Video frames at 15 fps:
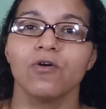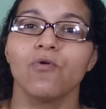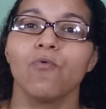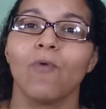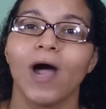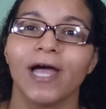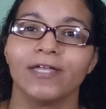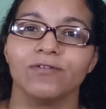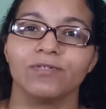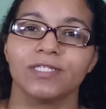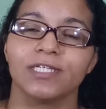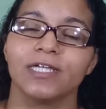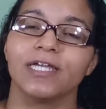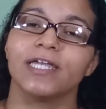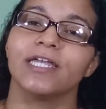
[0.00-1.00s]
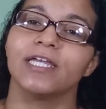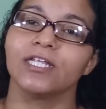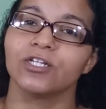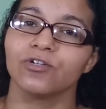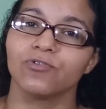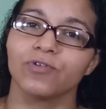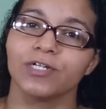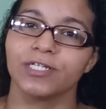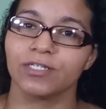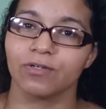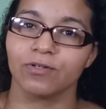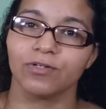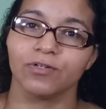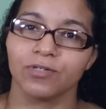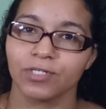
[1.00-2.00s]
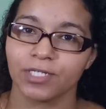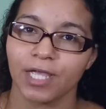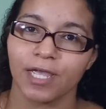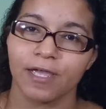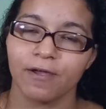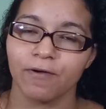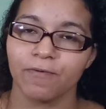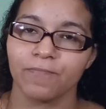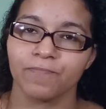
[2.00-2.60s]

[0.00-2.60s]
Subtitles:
why you see an increase on your scale.